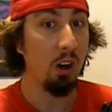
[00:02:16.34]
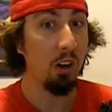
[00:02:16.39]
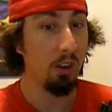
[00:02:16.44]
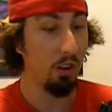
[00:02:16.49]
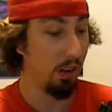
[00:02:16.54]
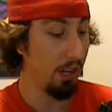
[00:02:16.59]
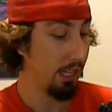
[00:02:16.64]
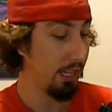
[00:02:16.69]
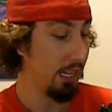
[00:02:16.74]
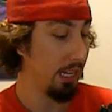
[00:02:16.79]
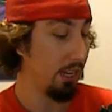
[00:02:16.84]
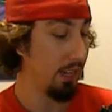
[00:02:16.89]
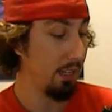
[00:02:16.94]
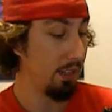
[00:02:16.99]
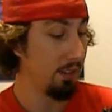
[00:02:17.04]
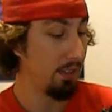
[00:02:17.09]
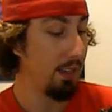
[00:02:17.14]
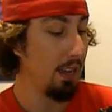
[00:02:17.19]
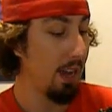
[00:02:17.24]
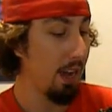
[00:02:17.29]
hard on
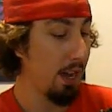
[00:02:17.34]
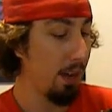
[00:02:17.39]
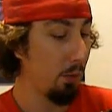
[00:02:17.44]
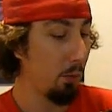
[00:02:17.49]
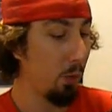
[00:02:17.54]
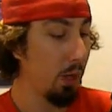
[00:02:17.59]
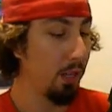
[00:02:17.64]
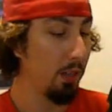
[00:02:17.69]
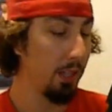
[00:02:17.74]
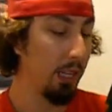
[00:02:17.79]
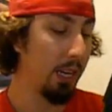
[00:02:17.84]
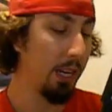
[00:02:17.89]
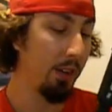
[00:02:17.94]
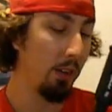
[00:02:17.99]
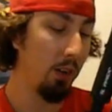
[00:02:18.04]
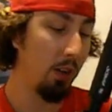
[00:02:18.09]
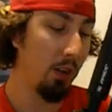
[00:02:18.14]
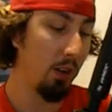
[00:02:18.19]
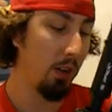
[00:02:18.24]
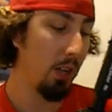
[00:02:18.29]
there. It is not
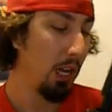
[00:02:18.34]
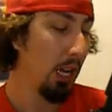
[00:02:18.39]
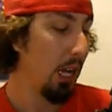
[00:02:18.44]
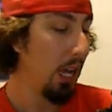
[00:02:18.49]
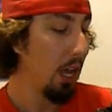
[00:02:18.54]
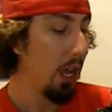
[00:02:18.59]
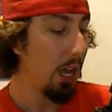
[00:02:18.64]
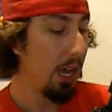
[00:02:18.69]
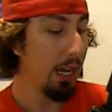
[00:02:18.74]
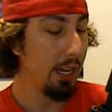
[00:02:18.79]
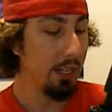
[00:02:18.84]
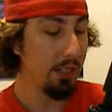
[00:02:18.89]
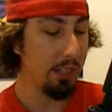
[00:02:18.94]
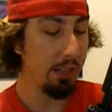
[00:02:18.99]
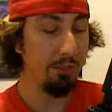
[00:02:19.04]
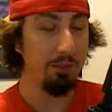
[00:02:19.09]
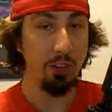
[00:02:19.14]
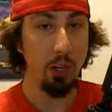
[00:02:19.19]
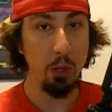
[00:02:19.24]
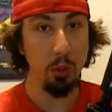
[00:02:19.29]
wiggling at all. It
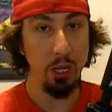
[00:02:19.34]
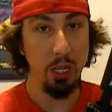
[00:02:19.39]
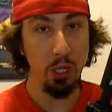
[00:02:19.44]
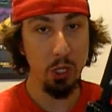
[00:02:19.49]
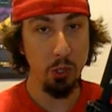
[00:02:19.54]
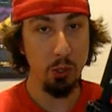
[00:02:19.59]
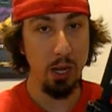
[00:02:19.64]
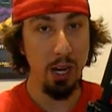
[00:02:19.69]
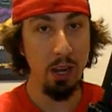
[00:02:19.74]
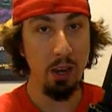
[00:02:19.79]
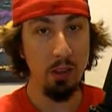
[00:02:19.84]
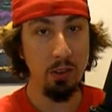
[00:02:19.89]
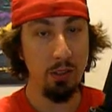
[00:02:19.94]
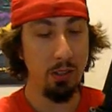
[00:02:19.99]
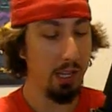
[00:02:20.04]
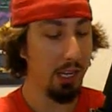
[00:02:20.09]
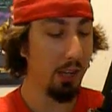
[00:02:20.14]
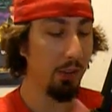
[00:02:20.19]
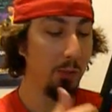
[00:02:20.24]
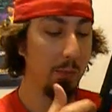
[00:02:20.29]
is a floating
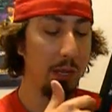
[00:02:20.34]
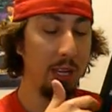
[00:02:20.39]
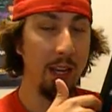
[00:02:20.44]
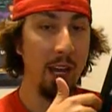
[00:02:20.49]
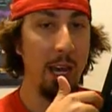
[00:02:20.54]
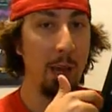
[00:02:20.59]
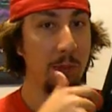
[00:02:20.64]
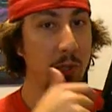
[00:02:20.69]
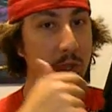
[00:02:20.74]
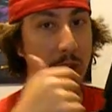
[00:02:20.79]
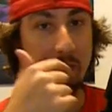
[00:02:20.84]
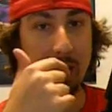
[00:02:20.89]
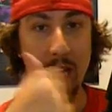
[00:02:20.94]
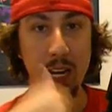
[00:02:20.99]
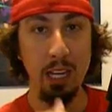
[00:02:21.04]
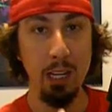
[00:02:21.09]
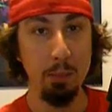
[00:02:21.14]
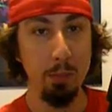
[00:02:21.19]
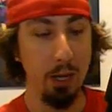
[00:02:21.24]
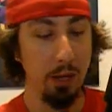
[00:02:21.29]
shroud, so that gives me an option
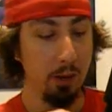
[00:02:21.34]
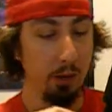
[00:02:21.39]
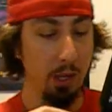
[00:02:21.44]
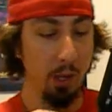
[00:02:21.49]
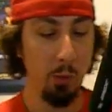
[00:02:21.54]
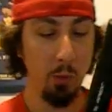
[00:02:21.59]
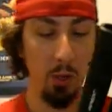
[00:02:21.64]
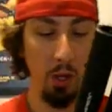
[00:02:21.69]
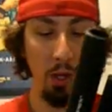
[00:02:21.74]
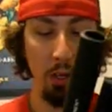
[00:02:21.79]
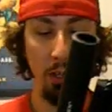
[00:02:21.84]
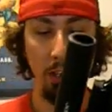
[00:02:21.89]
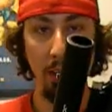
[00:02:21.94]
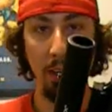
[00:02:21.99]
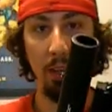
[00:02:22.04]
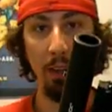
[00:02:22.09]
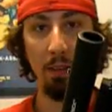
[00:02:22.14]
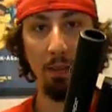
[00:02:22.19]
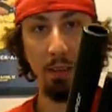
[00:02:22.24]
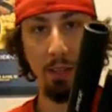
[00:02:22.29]
of any barrel I
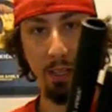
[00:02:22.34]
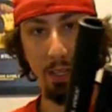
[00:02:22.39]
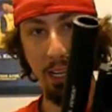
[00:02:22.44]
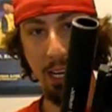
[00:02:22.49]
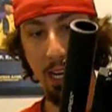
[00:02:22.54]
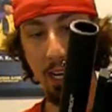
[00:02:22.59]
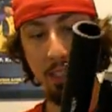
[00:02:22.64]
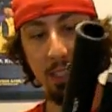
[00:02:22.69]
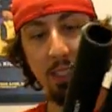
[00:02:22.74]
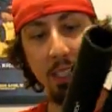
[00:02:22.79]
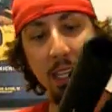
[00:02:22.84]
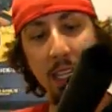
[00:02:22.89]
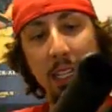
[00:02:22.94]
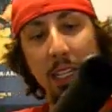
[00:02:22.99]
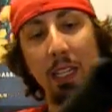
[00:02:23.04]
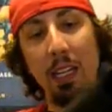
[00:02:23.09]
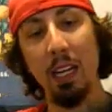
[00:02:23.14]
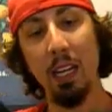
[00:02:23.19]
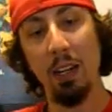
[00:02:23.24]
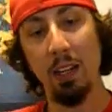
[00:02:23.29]
want. You can kind of
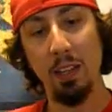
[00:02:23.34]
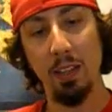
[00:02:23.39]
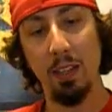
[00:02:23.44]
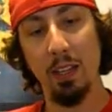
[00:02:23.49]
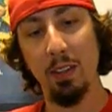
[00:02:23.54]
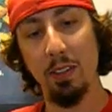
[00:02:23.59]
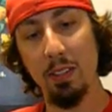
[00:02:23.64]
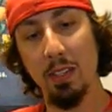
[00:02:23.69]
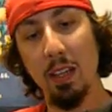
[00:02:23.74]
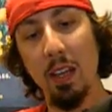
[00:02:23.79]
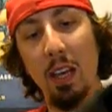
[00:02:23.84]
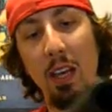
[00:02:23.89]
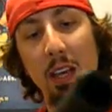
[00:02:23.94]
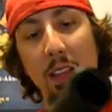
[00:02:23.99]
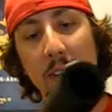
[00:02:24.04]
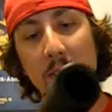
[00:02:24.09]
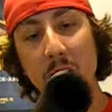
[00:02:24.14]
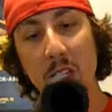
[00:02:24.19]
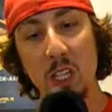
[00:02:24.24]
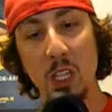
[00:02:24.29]
see in there that there's
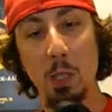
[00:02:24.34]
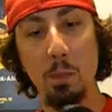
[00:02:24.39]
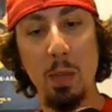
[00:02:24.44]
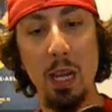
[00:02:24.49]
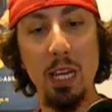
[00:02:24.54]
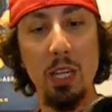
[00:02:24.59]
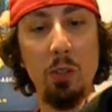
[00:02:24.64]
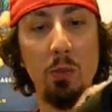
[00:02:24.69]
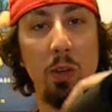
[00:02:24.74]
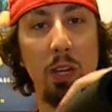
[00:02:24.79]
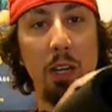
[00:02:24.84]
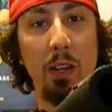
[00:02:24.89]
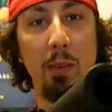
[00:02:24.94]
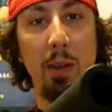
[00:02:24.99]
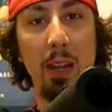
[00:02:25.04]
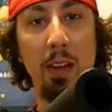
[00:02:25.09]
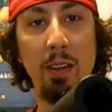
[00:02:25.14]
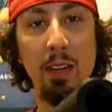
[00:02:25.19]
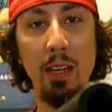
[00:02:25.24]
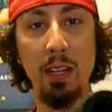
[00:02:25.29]
a space
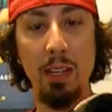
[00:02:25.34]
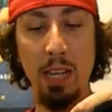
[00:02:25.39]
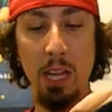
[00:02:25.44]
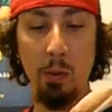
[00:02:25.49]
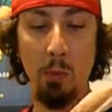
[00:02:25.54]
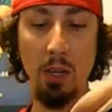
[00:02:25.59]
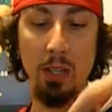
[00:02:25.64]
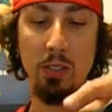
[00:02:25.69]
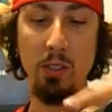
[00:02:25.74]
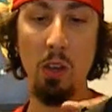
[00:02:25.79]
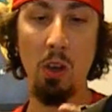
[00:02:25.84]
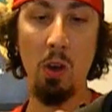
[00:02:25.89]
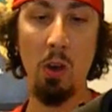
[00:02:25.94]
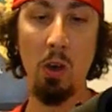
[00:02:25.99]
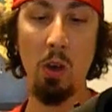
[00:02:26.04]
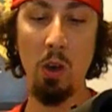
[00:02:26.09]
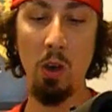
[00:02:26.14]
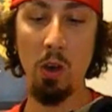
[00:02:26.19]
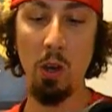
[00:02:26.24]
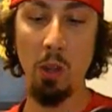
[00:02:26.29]
running around it, and that runs
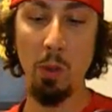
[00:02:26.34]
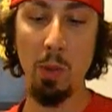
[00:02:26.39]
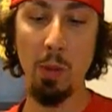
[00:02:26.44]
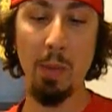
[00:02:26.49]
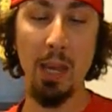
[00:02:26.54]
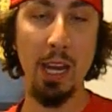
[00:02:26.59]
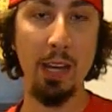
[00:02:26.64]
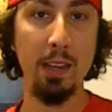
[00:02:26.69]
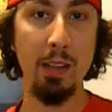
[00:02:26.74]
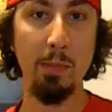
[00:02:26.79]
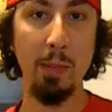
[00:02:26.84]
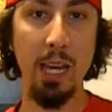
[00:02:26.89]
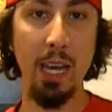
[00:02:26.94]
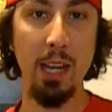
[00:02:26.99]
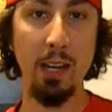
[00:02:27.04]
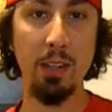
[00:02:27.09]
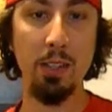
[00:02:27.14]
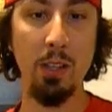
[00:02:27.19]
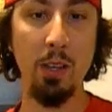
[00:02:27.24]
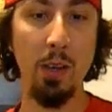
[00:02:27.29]
all the way back to the
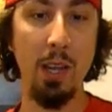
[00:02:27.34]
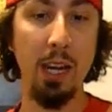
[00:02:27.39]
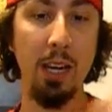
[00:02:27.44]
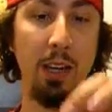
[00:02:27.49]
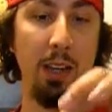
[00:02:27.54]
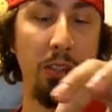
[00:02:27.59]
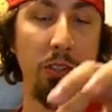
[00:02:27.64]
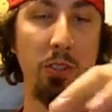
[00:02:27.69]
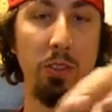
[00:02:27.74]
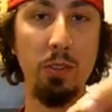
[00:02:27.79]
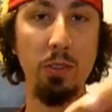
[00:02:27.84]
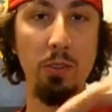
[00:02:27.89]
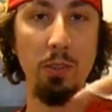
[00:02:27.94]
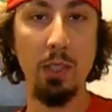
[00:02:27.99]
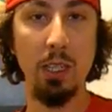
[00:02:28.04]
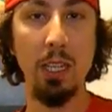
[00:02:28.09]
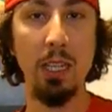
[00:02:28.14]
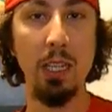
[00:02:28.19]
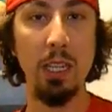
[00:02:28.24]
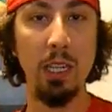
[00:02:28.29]
back. So I can
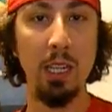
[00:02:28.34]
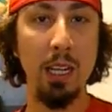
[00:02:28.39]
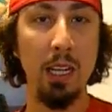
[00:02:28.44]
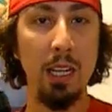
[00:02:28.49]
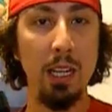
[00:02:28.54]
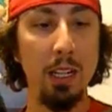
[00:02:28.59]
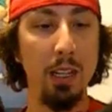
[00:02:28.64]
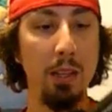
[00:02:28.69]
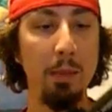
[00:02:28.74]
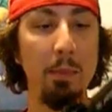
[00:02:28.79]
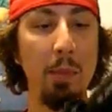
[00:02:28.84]
unscrew the